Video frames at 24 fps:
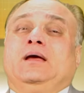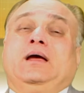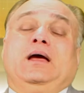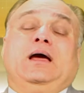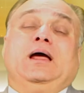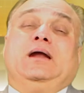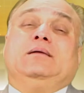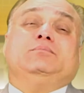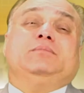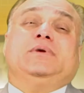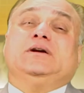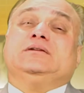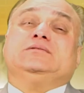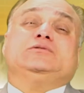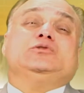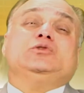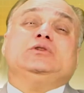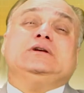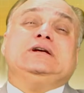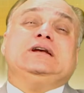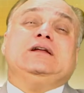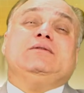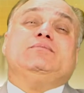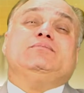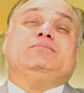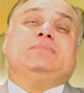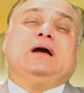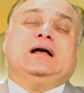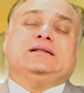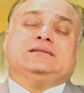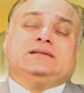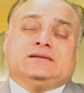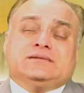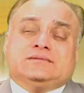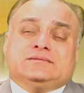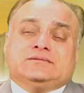But you need I
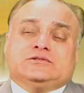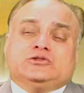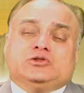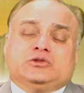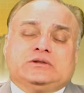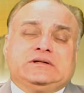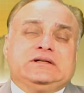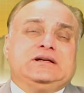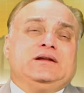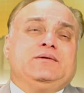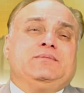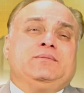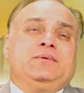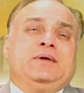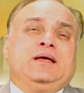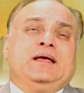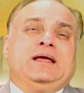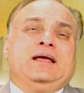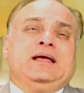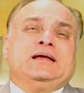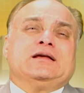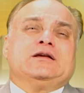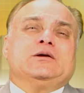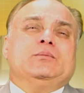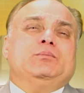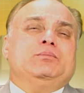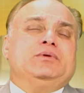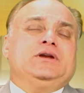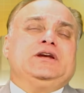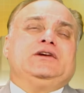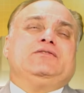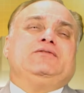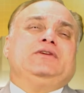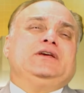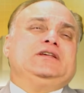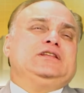think you need a
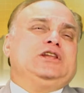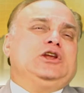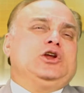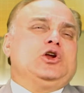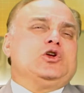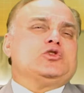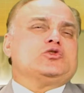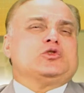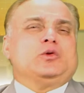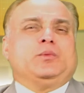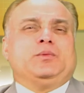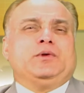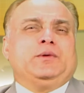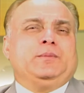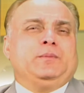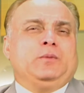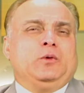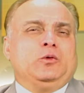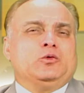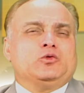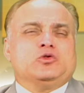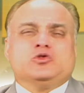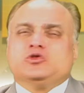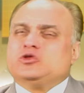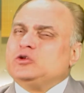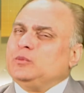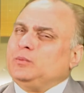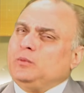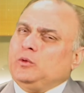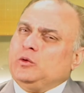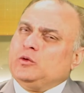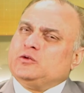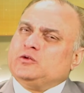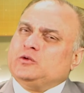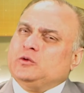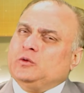complete weekly horoscope report to
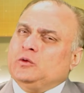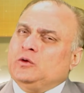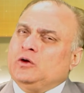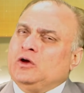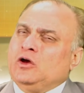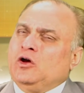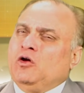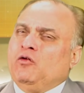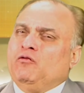support you,